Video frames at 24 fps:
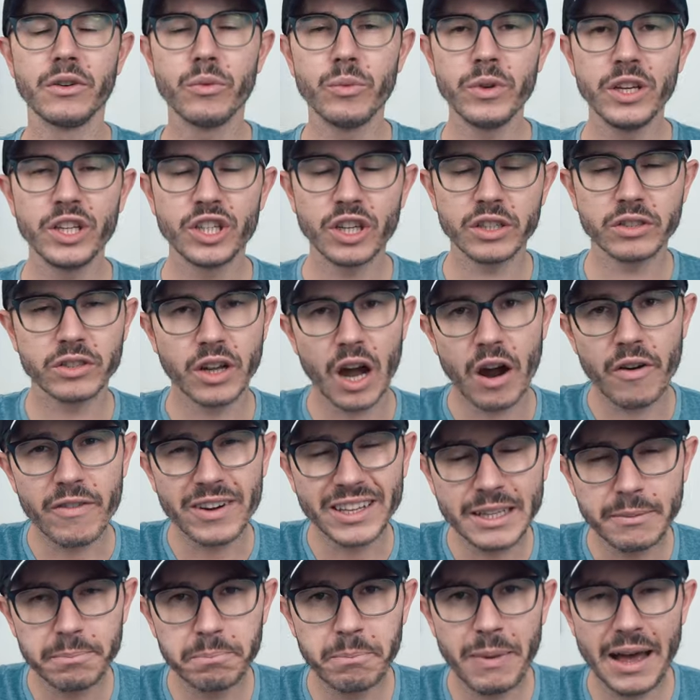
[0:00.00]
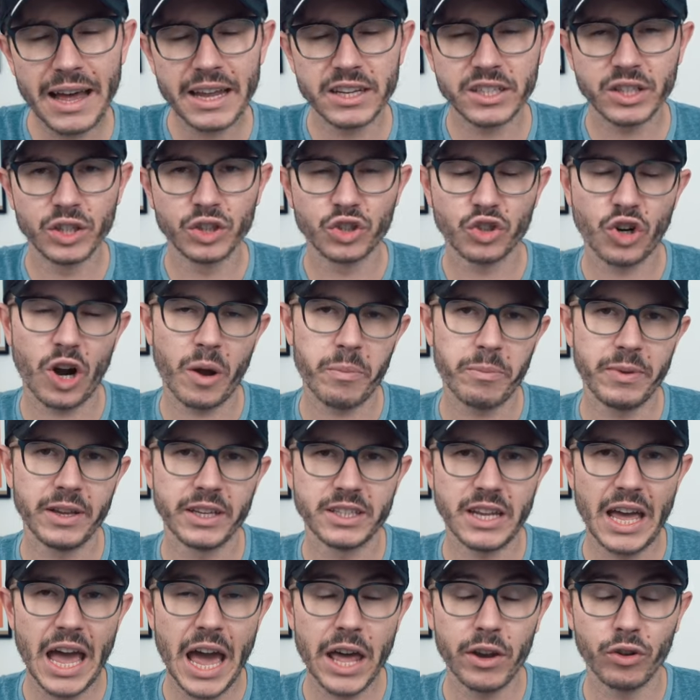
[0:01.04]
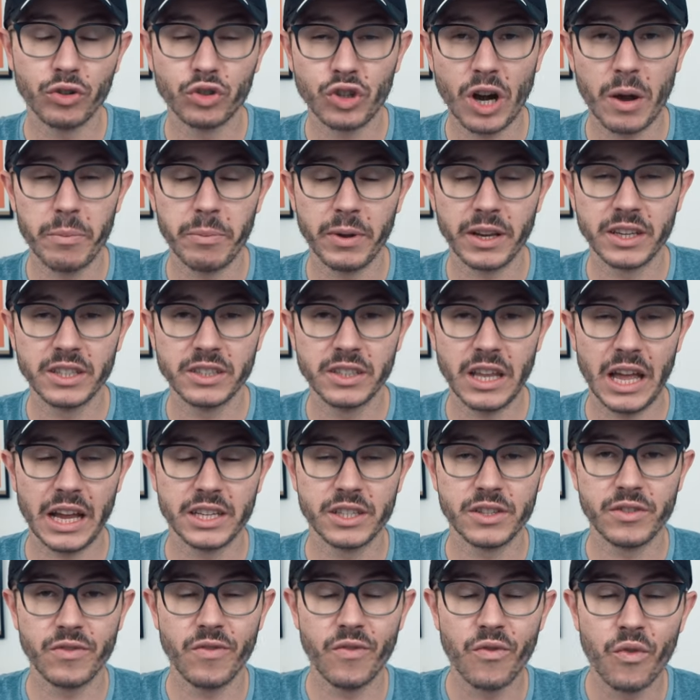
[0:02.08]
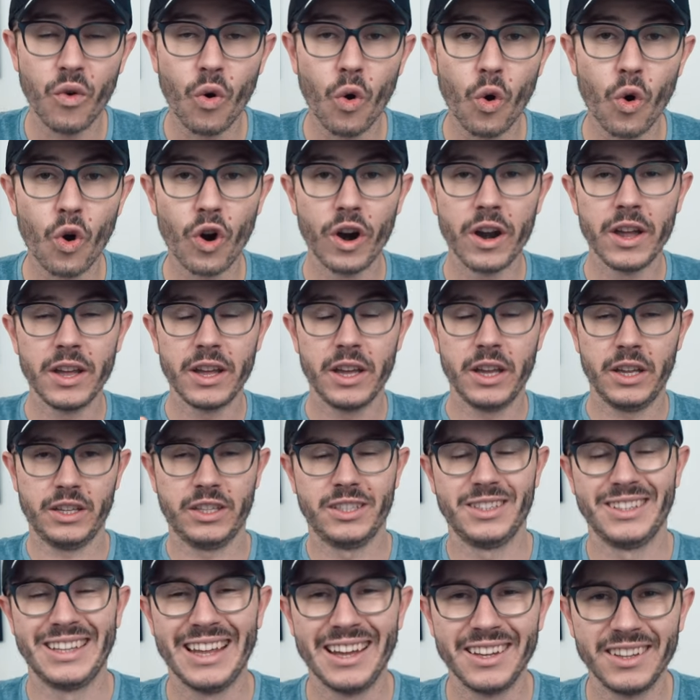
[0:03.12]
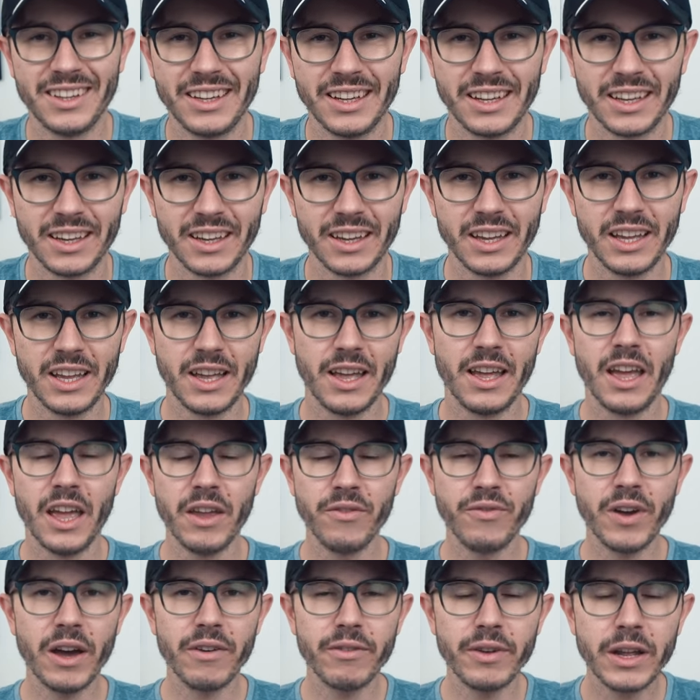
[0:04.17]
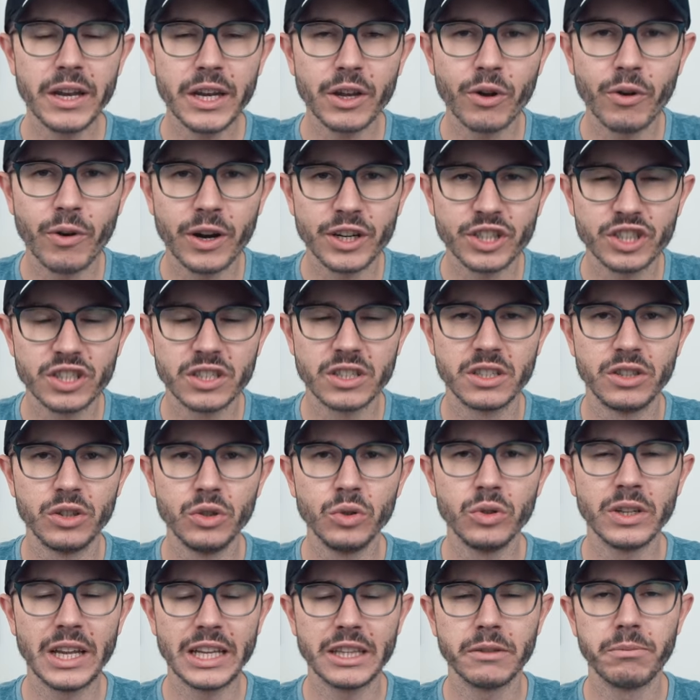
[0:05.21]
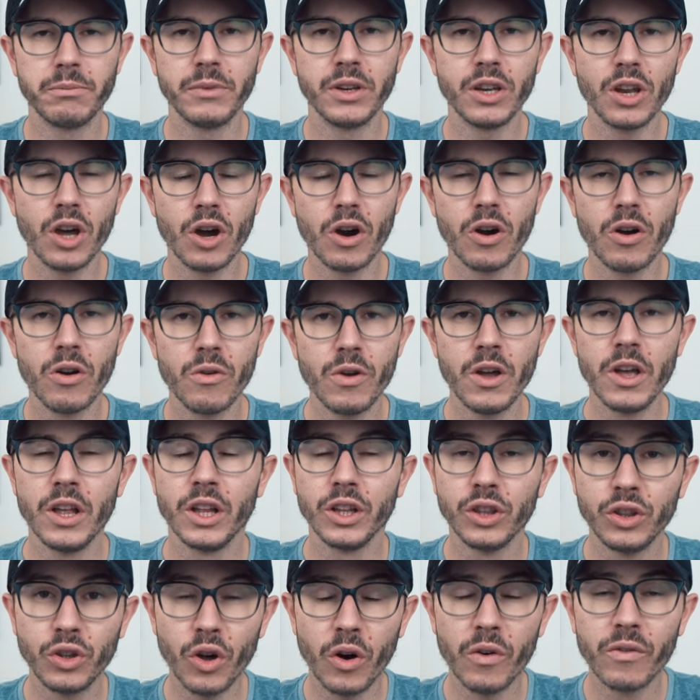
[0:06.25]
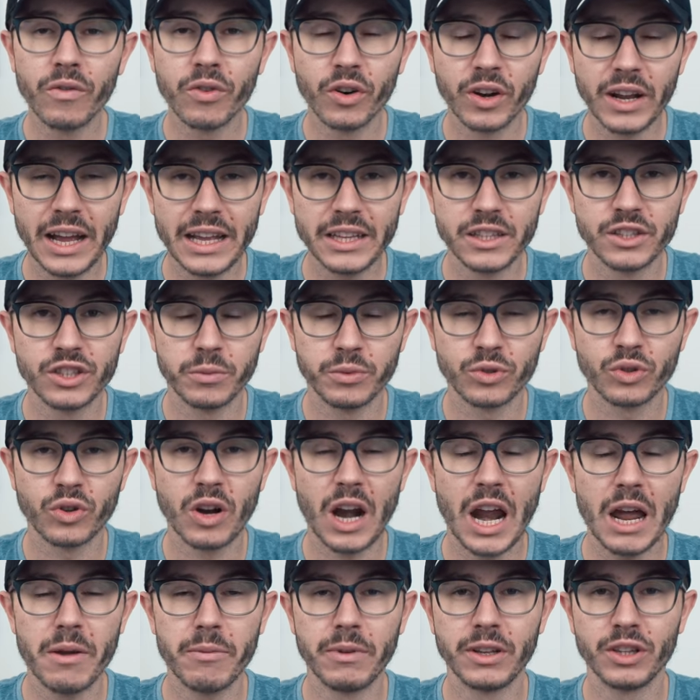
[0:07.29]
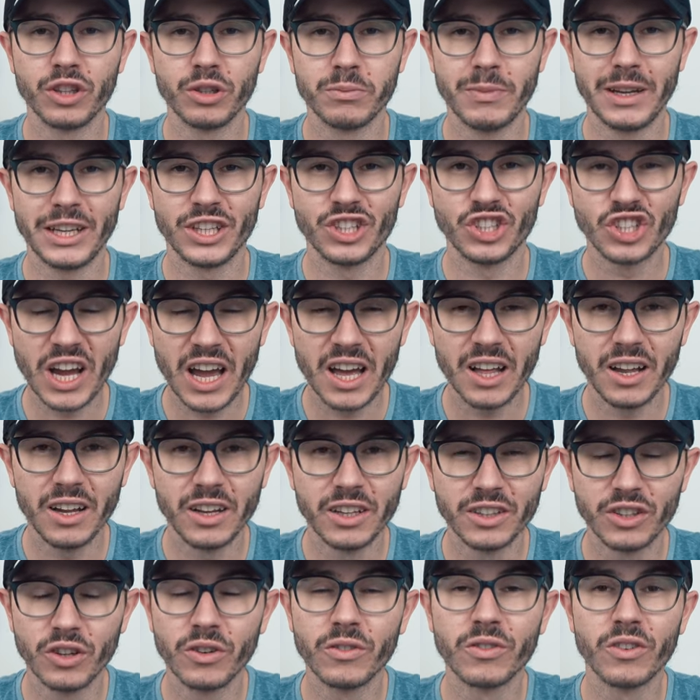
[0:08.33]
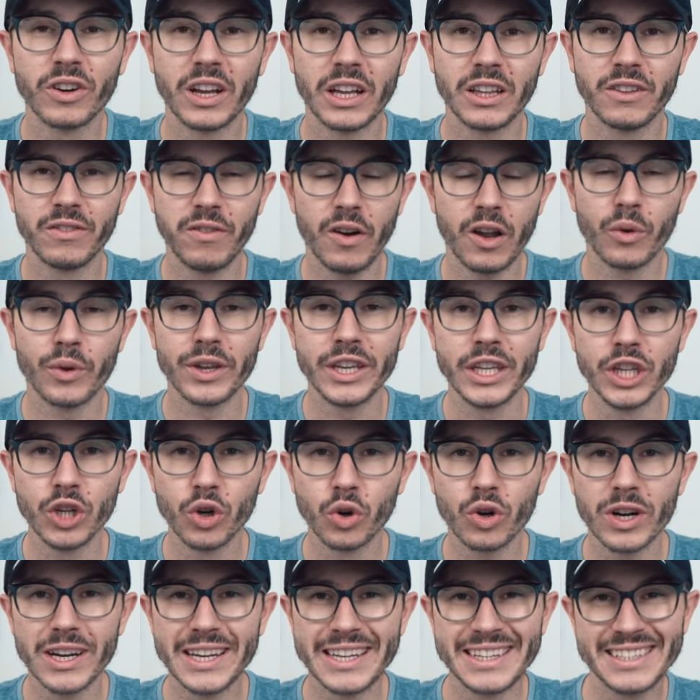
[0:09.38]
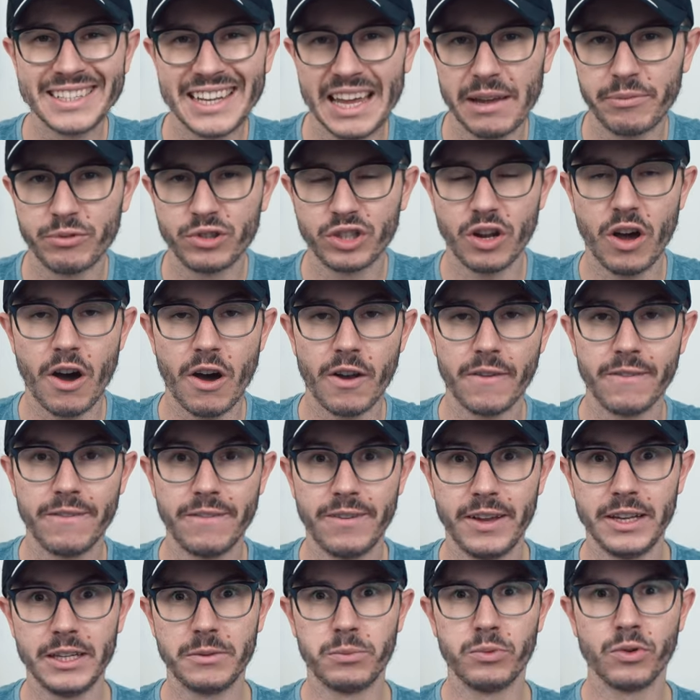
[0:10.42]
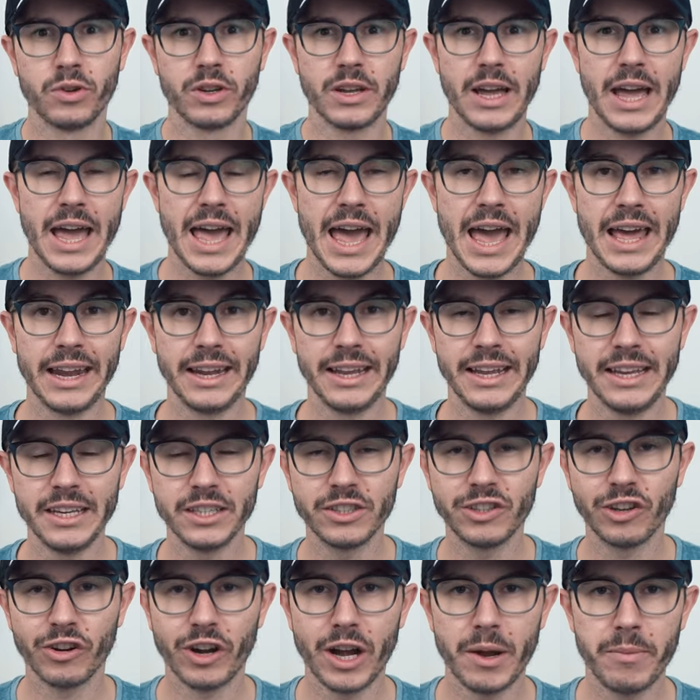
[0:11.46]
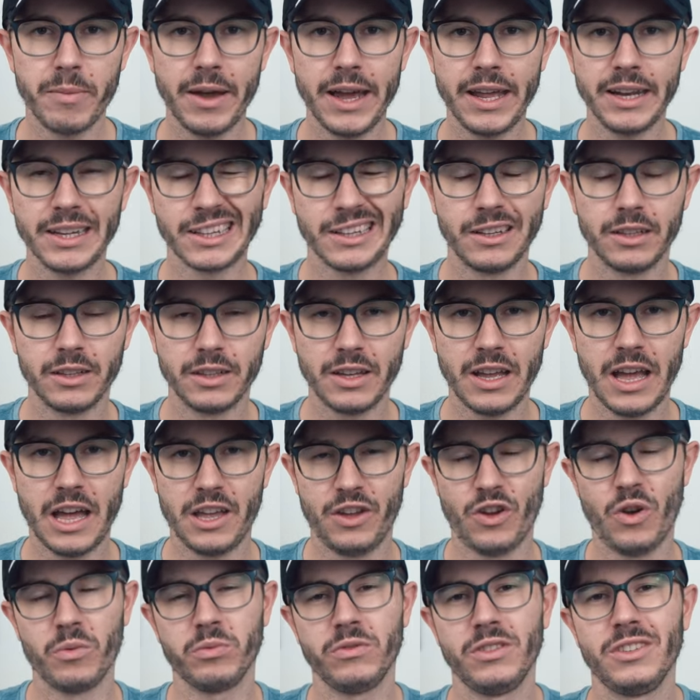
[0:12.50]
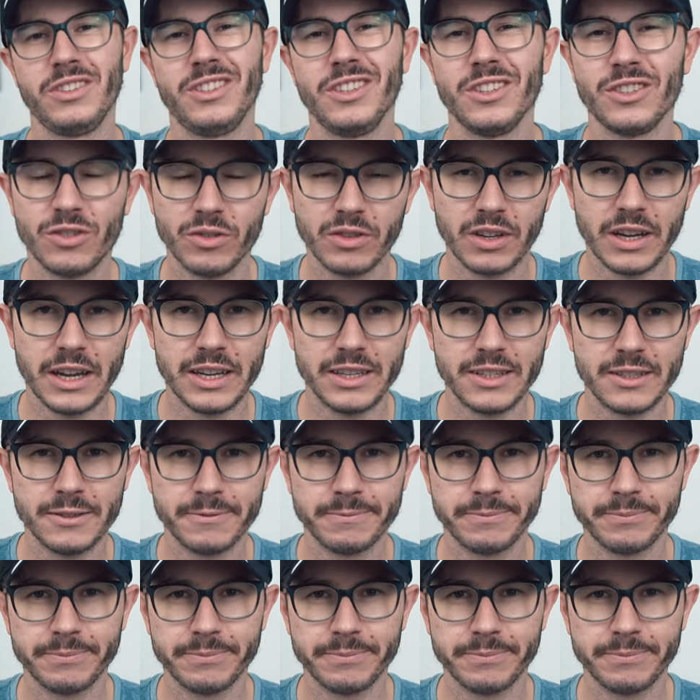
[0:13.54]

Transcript: so we just covered the best nootropics and nootropic stacks for studying. If you have any questions, do let me know. Don't forget subscribing to my channel. Don't forget following Your Inception on Facebook and Instagram, and I hope to see you soon, guys.